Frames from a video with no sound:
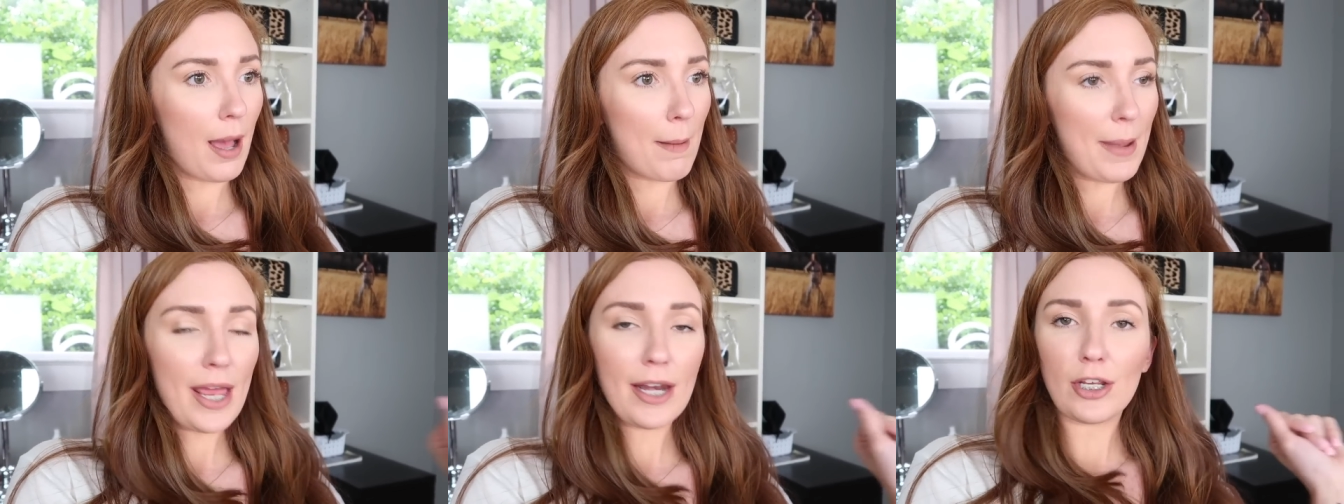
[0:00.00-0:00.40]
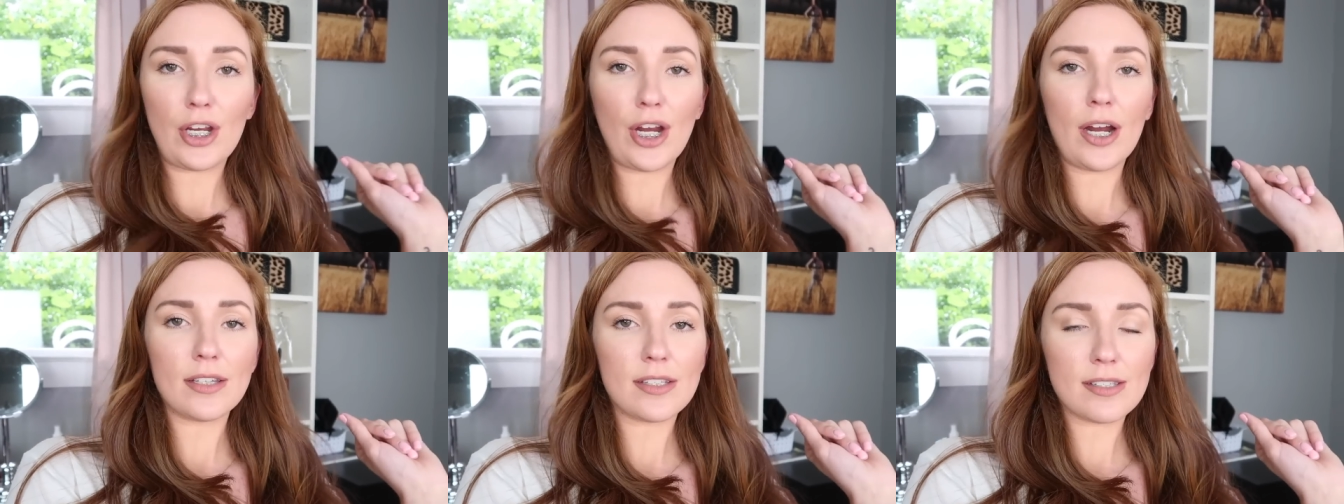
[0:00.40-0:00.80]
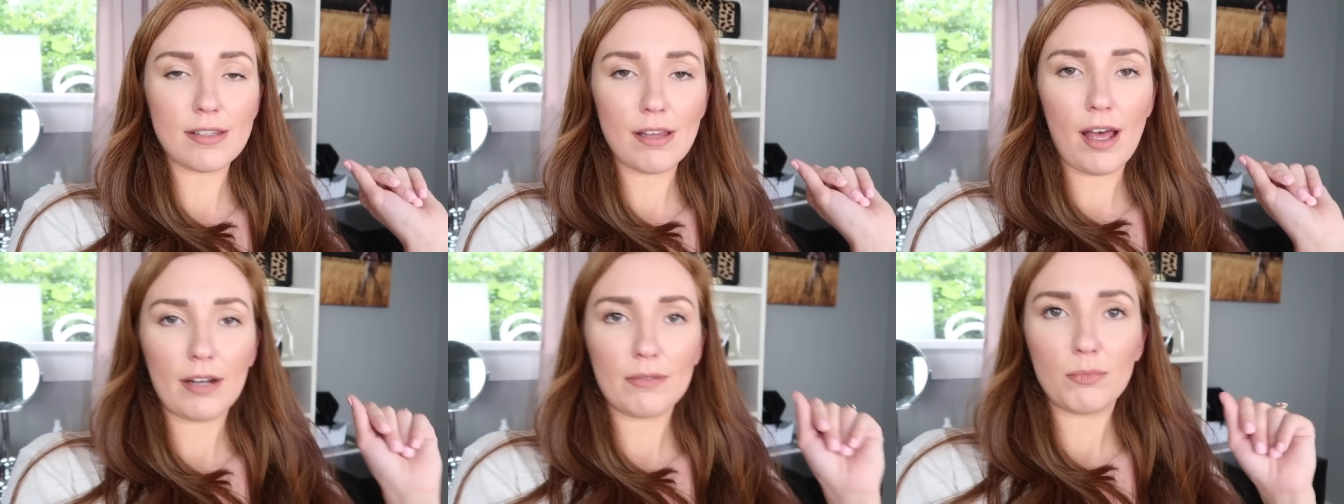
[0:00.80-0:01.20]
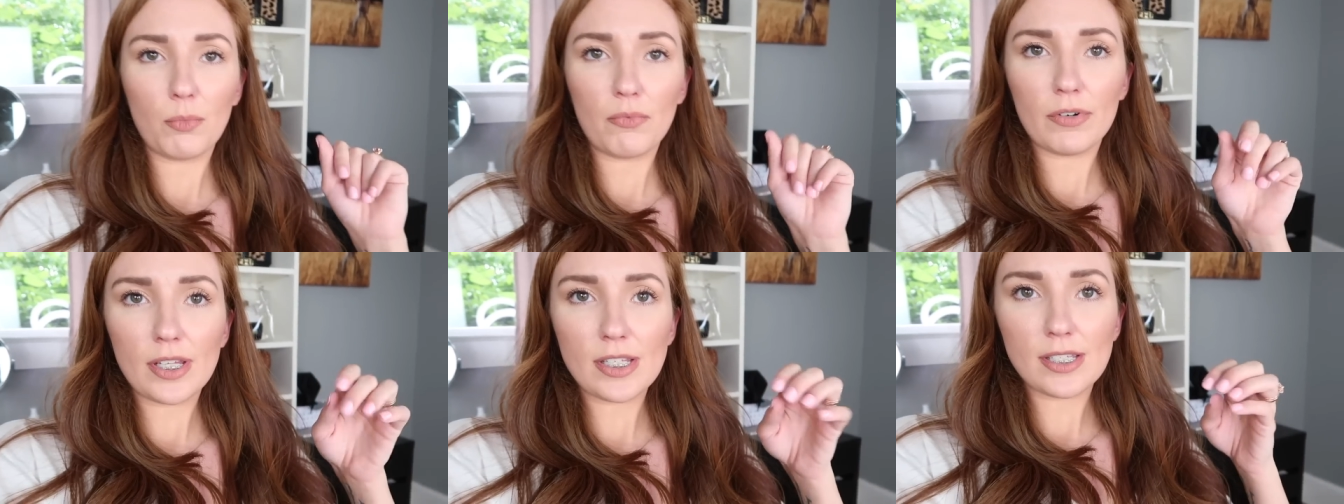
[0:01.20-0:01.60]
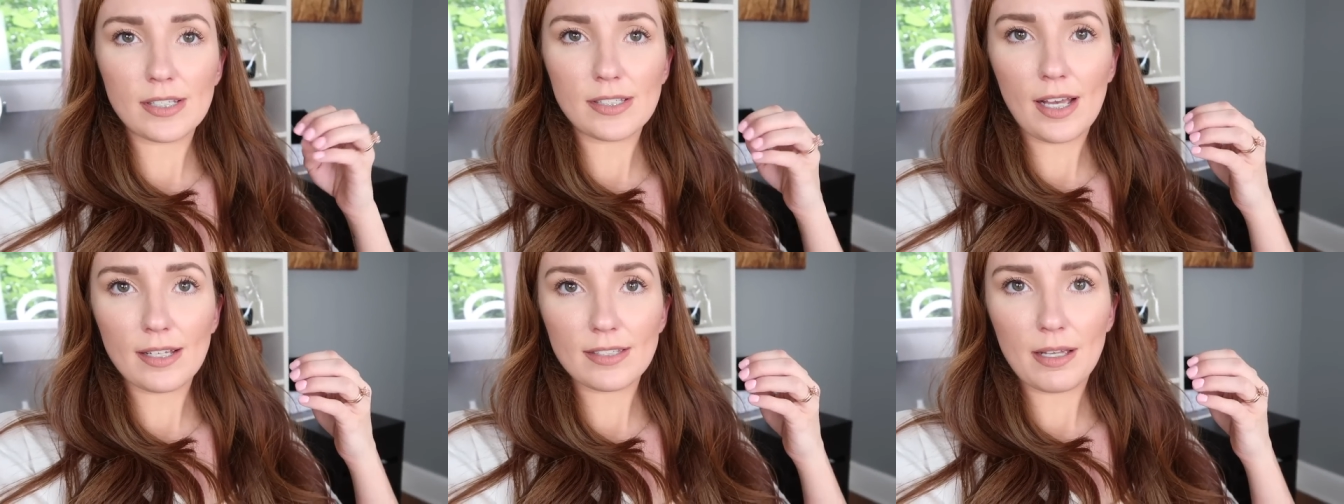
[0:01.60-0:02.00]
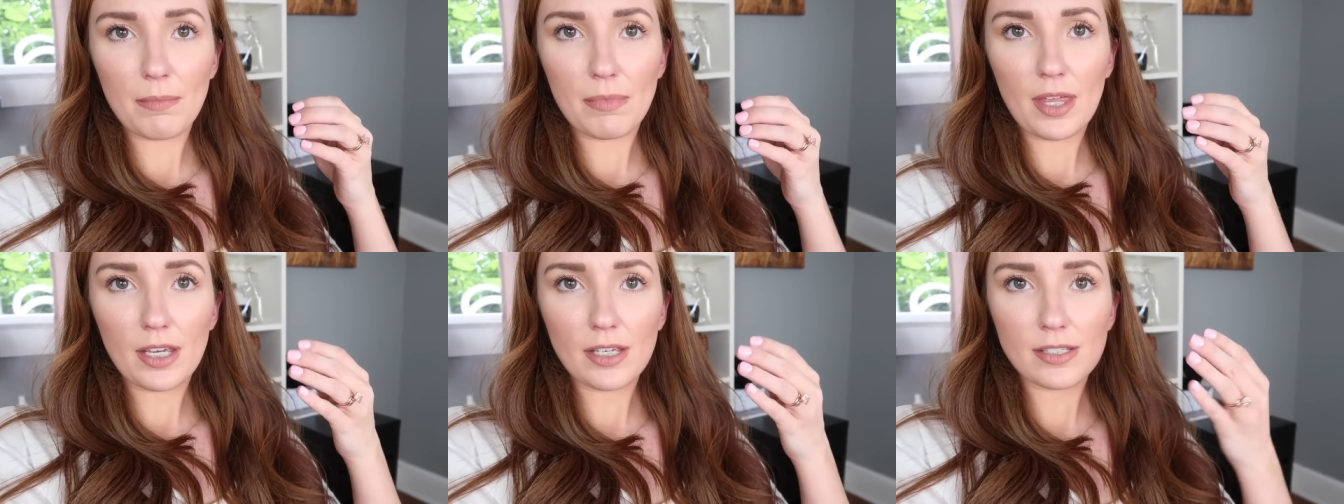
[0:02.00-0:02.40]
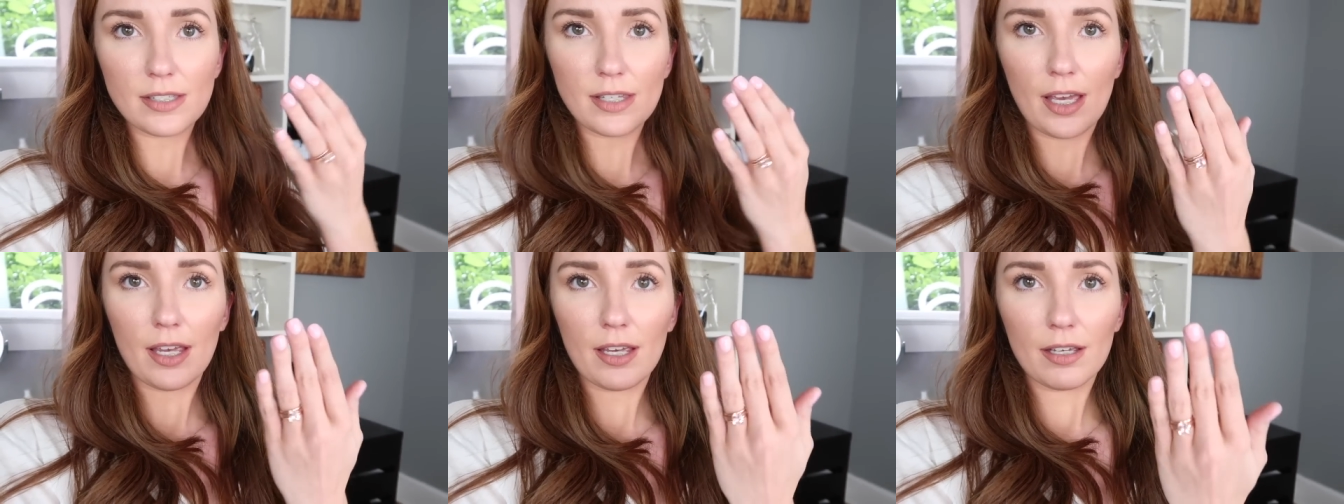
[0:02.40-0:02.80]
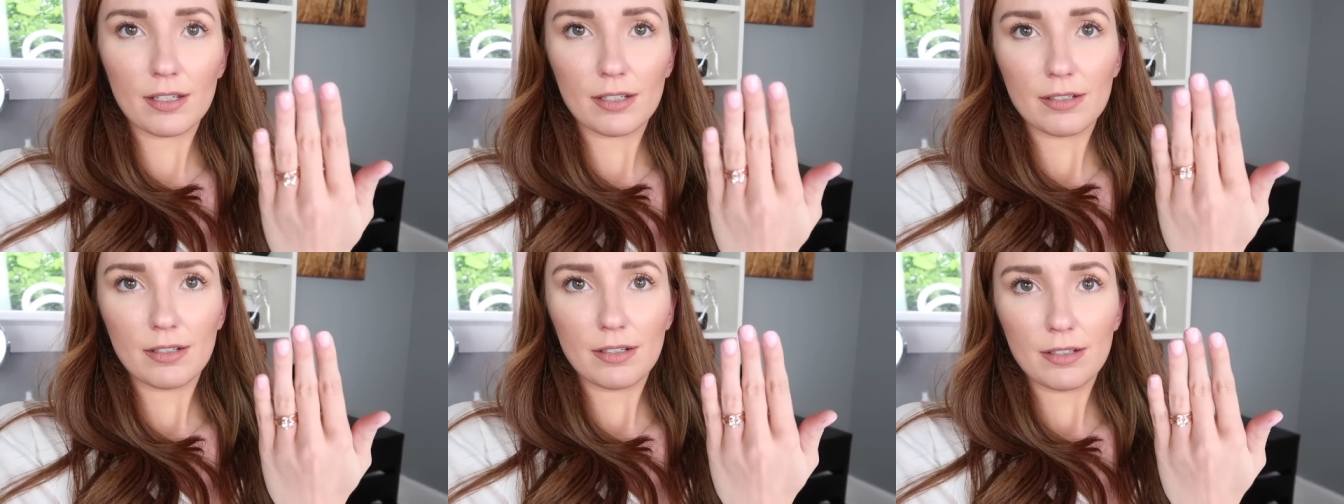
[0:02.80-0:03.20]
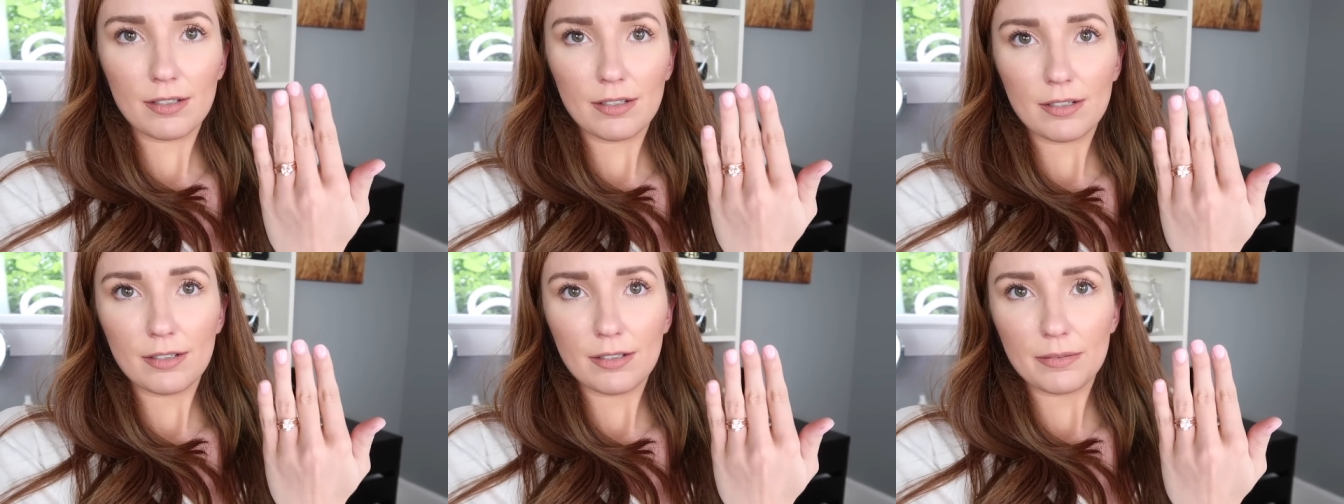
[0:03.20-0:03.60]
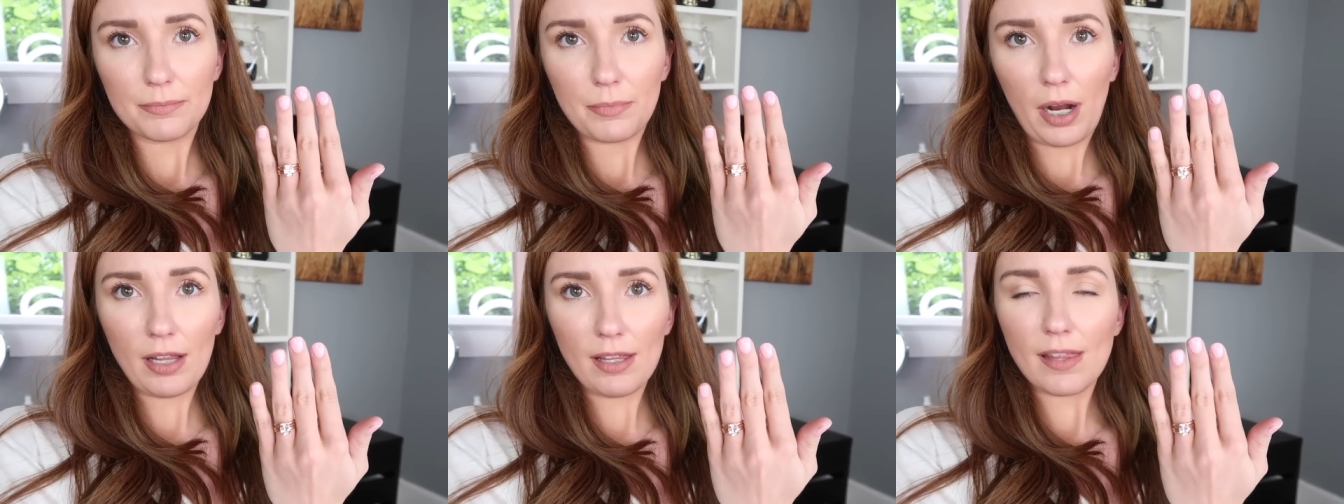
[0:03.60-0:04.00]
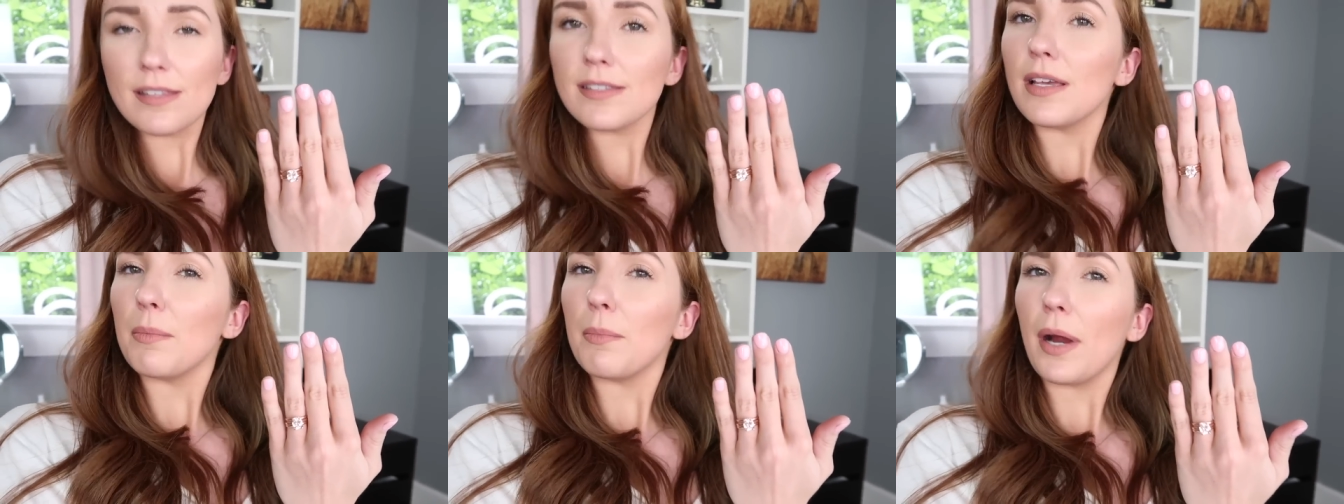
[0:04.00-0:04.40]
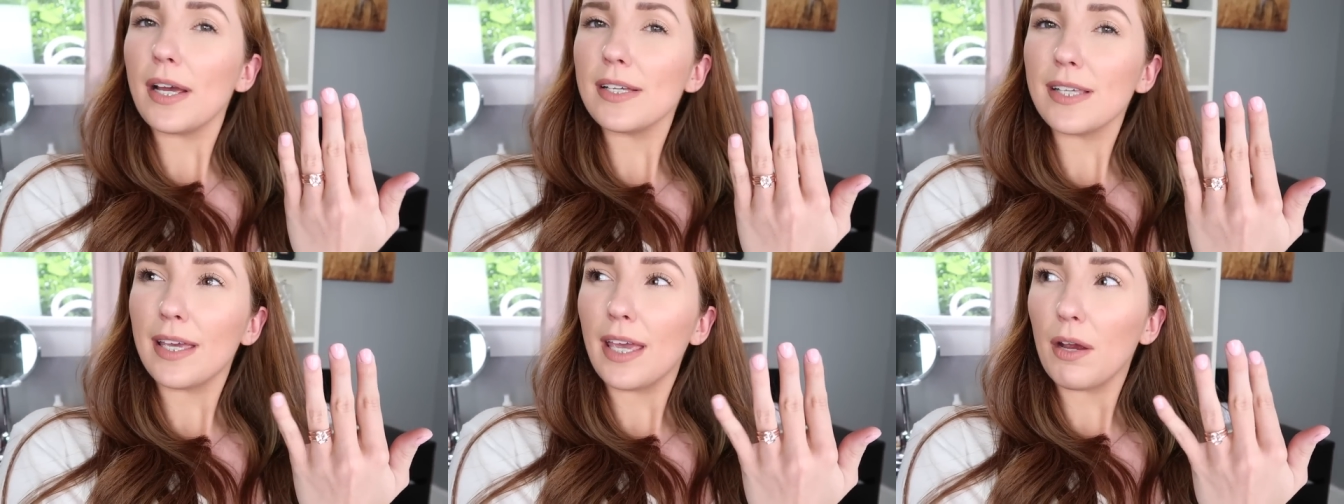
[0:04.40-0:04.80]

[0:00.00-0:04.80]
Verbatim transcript: a manicure at the salon for this exact same thing is like probably that same price.